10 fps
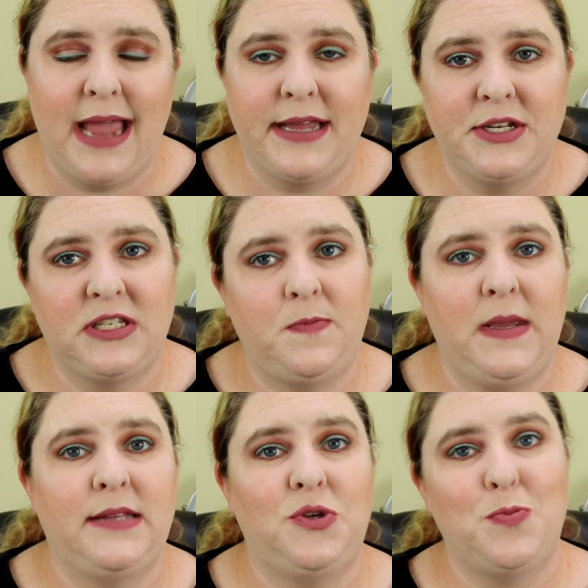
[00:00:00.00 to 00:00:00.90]
I can just
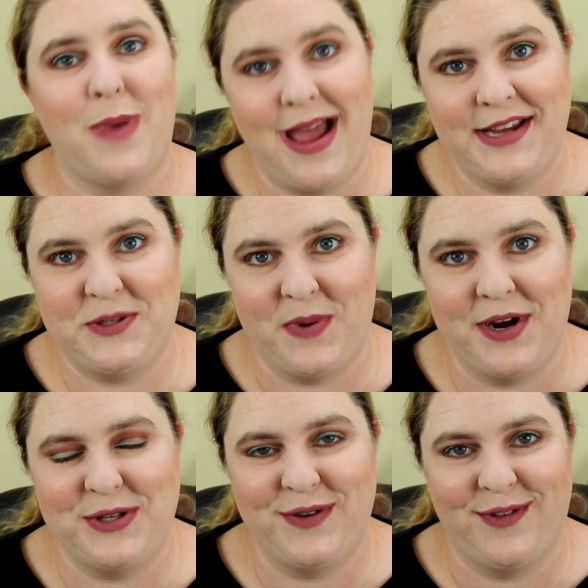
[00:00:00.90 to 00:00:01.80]
speak to my
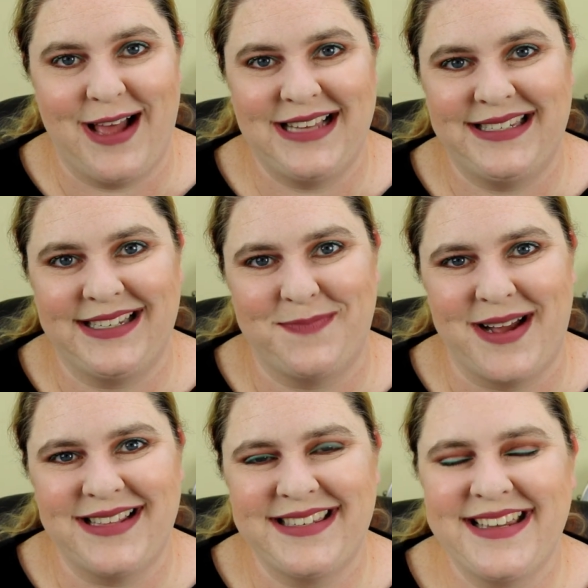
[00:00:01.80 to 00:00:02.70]
experience over the last 6
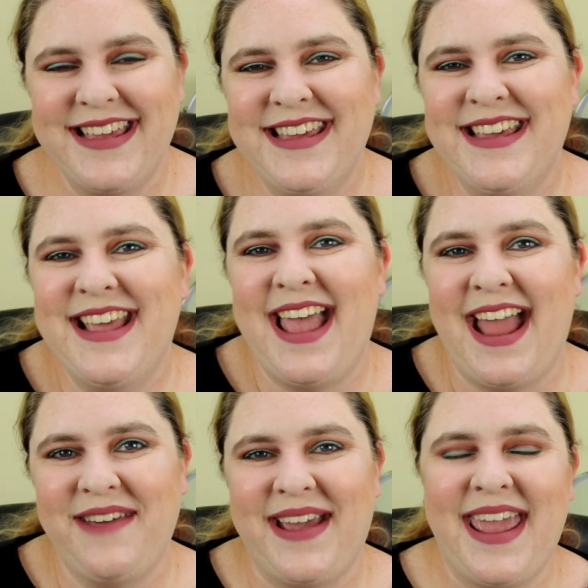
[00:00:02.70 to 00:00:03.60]
months.
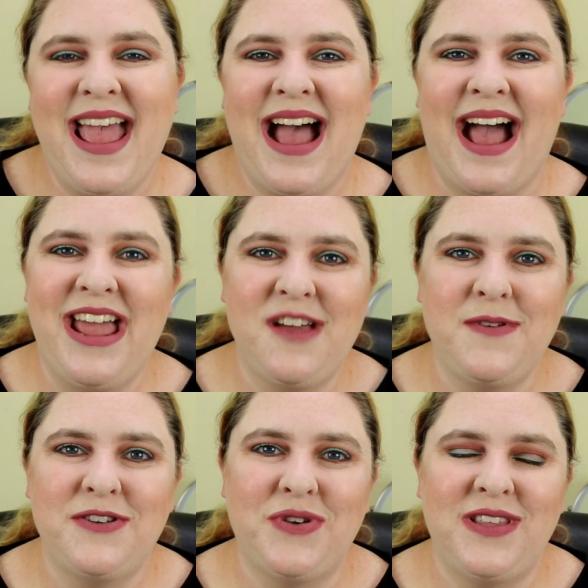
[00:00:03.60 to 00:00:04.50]
Anyway, I hope
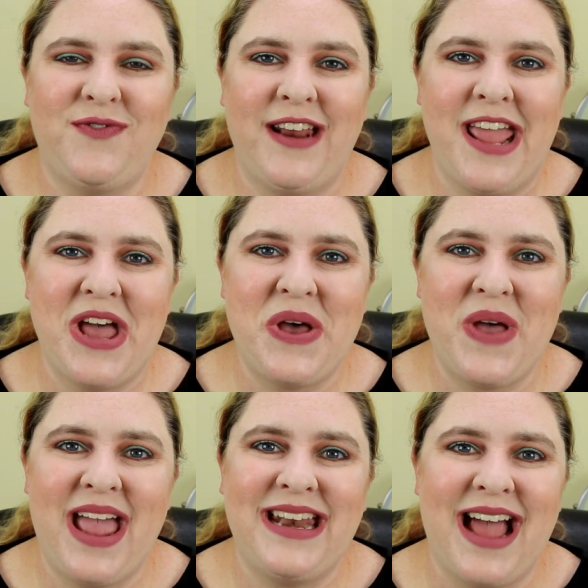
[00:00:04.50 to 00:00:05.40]
you enjoyed this video,
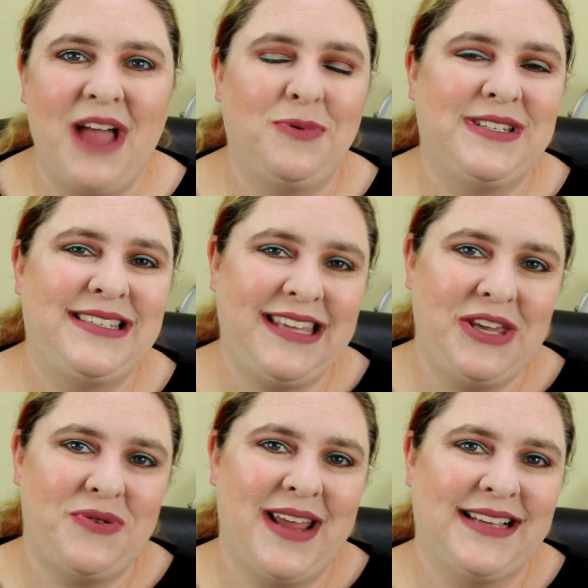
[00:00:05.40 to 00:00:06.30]
and I will
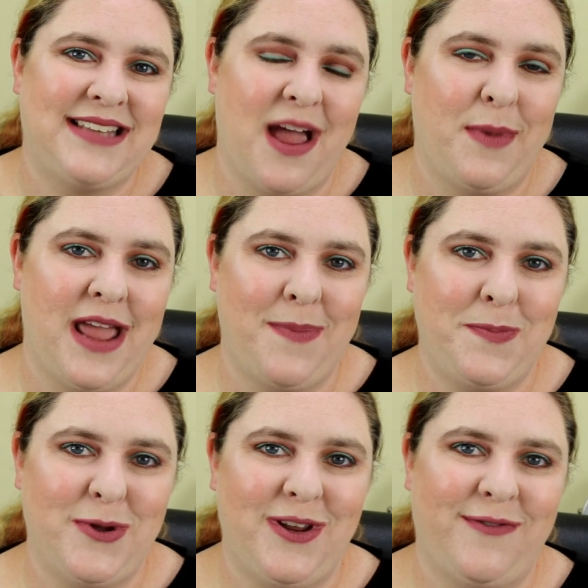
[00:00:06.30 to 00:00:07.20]
see you next time on
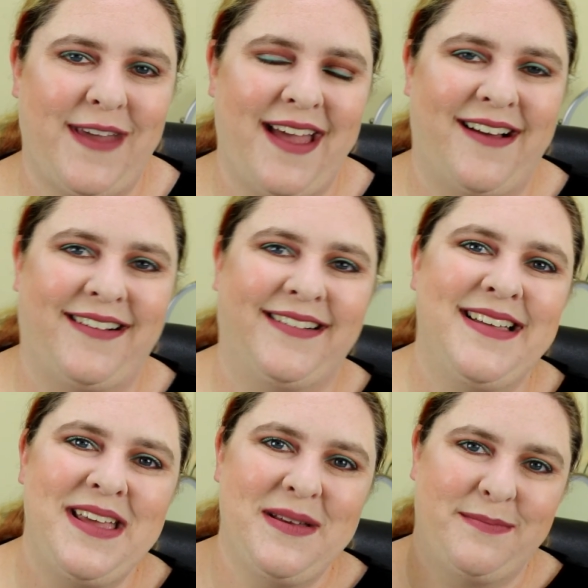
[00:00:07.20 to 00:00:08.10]
Epic Beauty Fail.
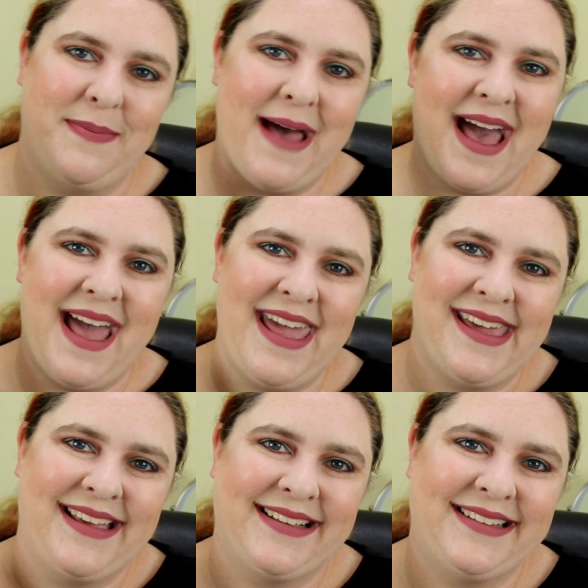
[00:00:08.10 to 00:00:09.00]

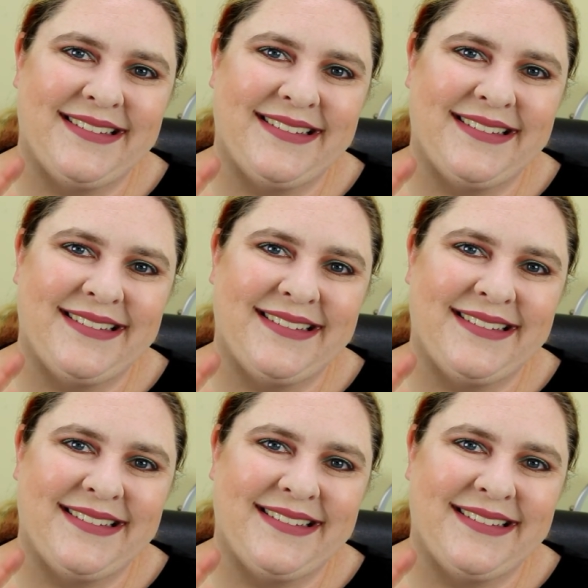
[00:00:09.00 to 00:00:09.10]
Bye-bye!